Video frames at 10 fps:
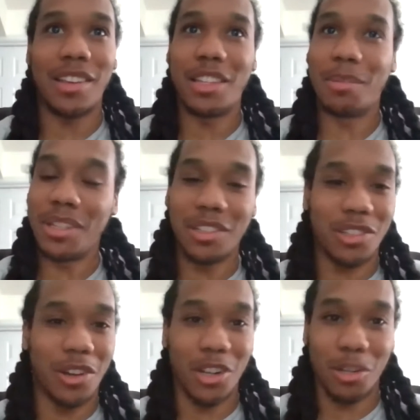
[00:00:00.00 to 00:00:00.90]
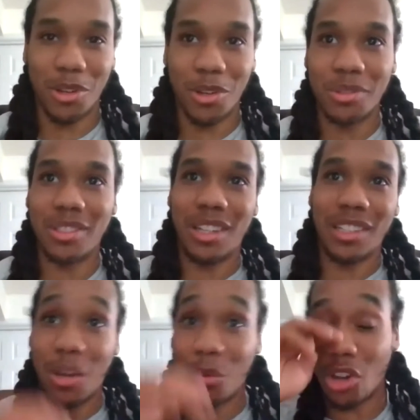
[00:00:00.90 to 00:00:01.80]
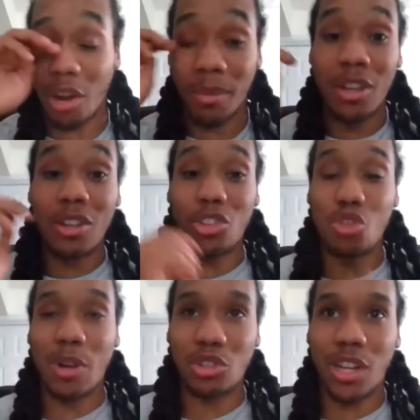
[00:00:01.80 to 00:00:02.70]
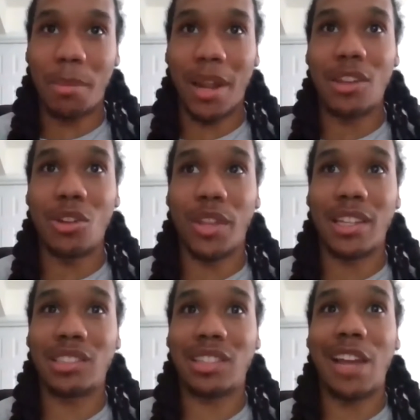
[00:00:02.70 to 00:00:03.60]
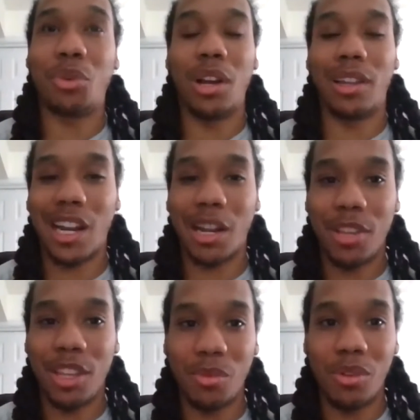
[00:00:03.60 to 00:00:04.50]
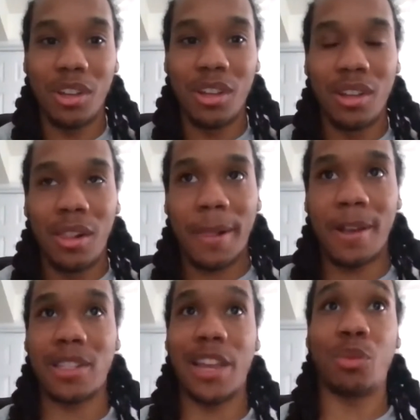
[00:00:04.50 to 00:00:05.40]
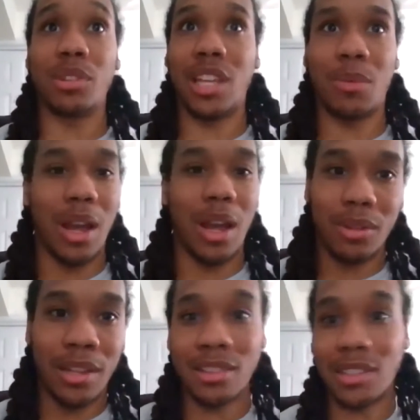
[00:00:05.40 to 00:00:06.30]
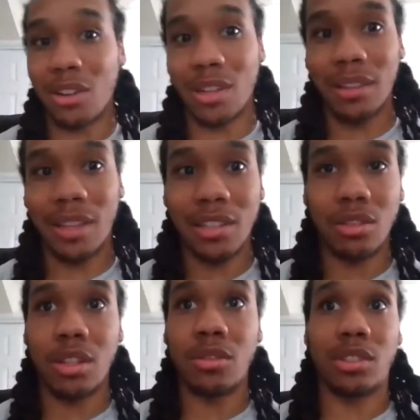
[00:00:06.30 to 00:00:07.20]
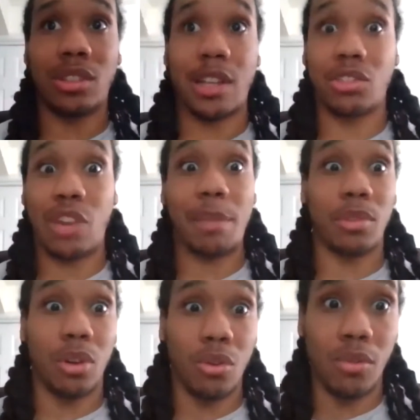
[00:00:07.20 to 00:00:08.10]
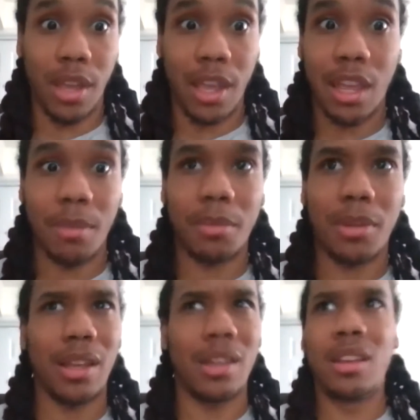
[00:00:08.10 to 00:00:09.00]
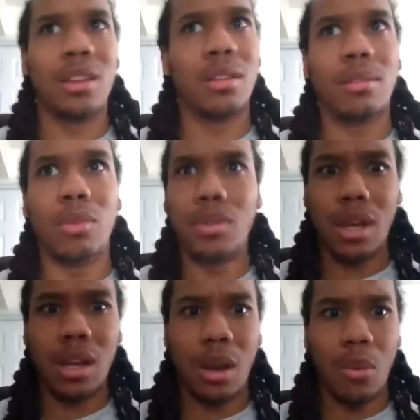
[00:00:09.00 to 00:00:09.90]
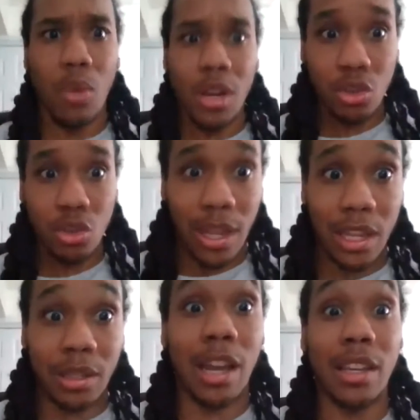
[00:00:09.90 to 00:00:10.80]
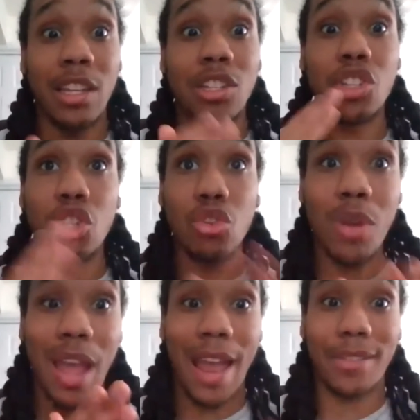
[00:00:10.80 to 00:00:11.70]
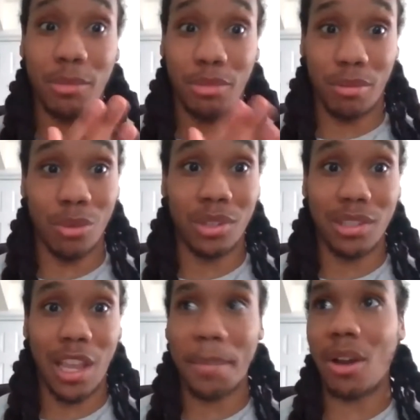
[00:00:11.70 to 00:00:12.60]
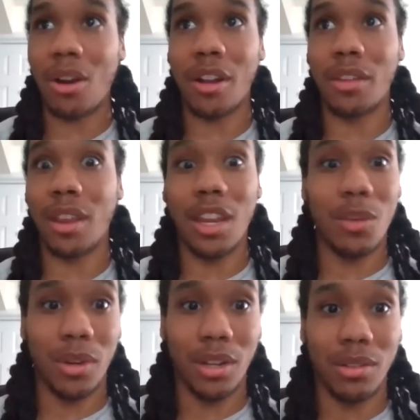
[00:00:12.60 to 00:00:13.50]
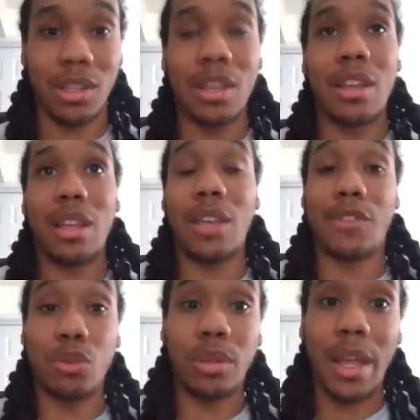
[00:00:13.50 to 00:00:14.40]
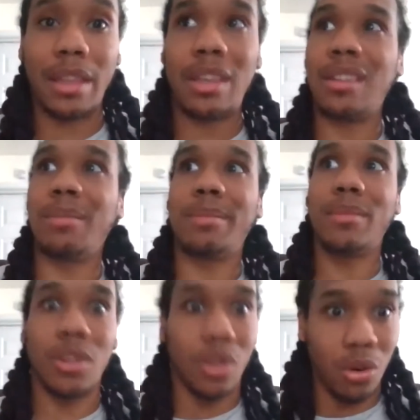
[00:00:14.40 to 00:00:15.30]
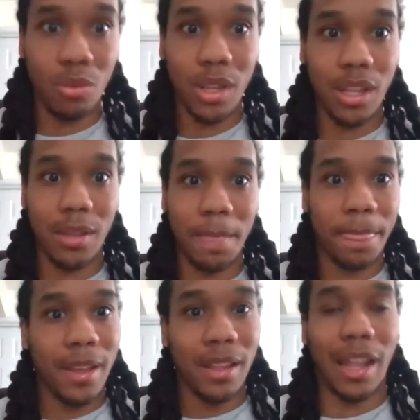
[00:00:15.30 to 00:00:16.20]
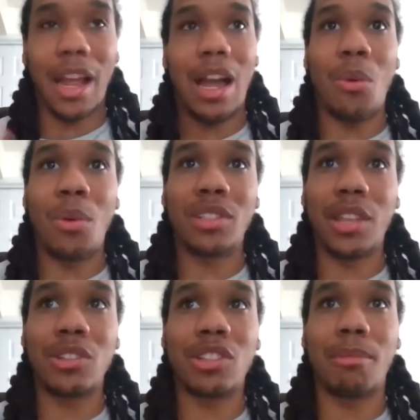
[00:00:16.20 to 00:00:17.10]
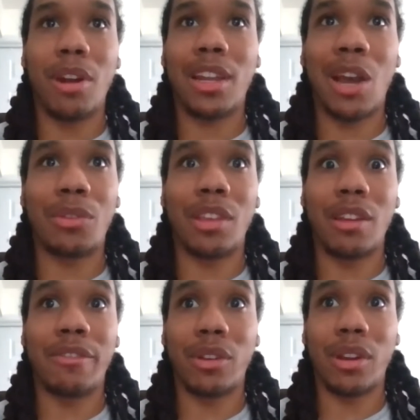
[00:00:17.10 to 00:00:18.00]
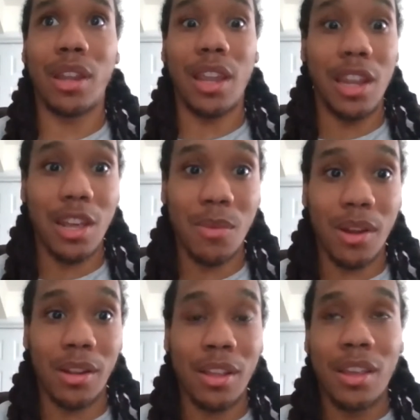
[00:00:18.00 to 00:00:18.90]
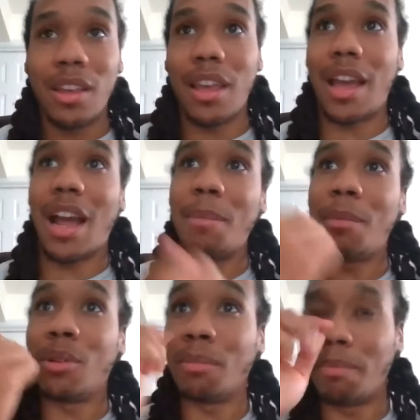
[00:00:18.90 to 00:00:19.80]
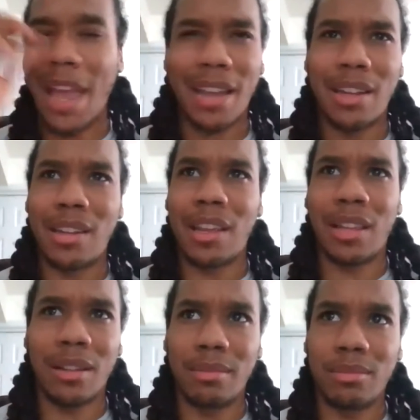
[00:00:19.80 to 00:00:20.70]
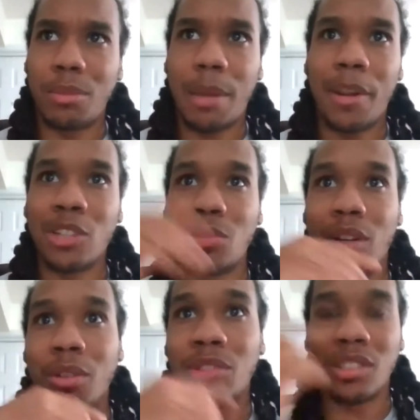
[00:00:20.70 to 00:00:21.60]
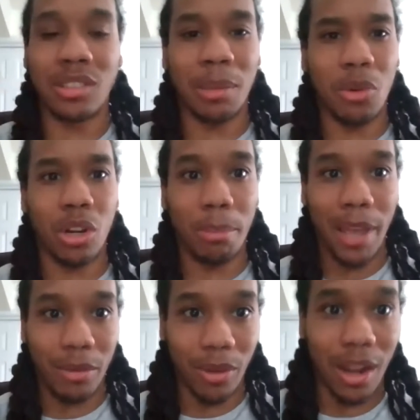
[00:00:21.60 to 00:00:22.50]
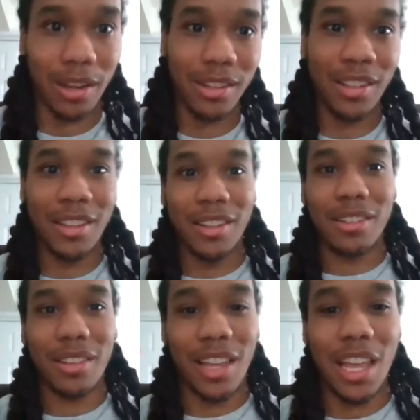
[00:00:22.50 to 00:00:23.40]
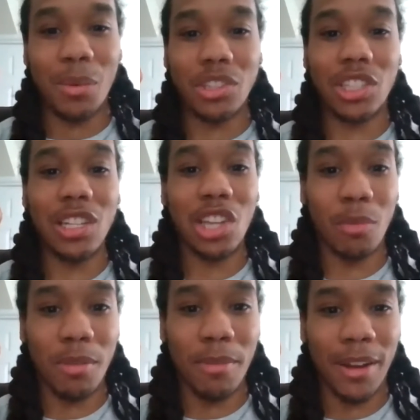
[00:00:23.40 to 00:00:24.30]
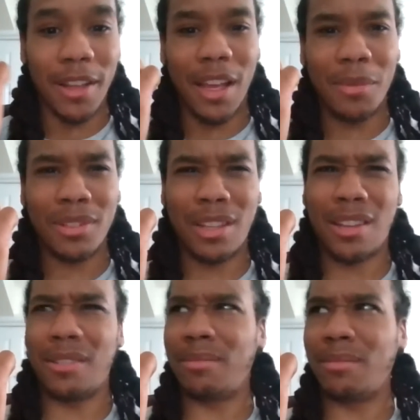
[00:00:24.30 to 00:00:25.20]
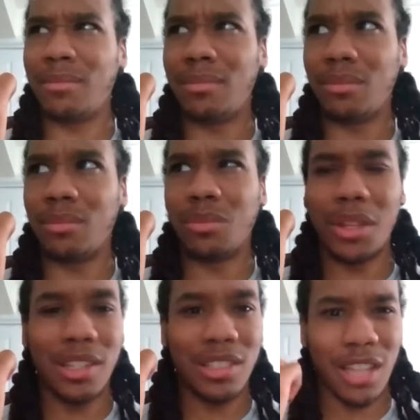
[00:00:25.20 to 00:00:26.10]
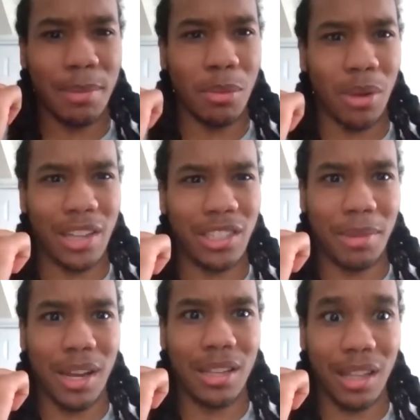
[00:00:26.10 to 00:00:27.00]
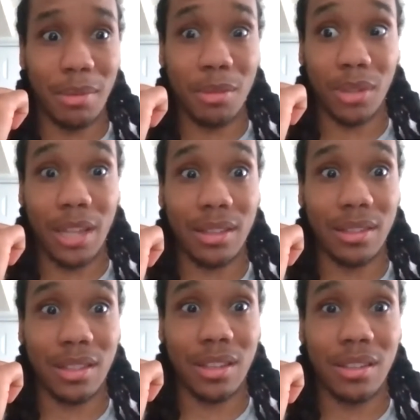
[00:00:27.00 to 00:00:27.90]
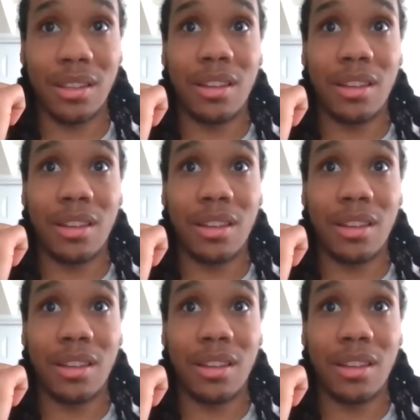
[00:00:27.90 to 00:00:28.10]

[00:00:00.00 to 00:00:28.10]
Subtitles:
either be discard the bones, because I don't want to harp too much on that, but I know that stifle a lot of people, because everyone's saying, well, I don't like this, I don't like that. So they'll just like scrap the whole game. And like, well, nah, what do you like? Like, again, you have to promote this game harder than anyone else. If you like it, go with it. I always say there's a market out there for anyone. I remember back in the day, like when my parents were younger, there was something called a pet rock. And when she told me about it, I was like, wait, this is a thing people are actually buying? Like people like this thing?